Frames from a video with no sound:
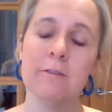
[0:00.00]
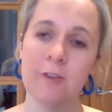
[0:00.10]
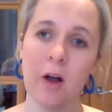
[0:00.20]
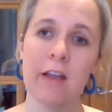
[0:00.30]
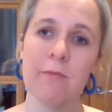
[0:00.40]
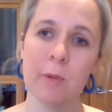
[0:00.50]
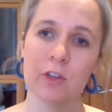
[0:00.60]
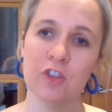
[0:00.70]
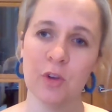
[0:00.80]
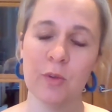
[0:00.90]
5
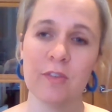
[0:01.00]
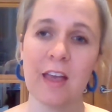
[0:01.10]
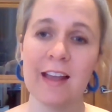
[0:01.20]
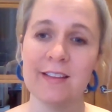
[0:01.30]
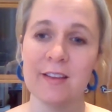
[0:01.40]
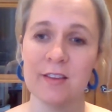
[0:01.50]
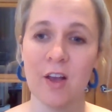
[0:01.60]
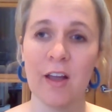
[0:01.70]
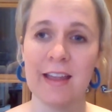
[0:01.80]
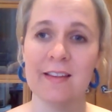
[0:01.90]
modules that are
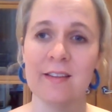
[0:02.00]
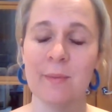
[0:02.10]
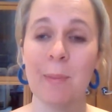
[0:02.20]
designed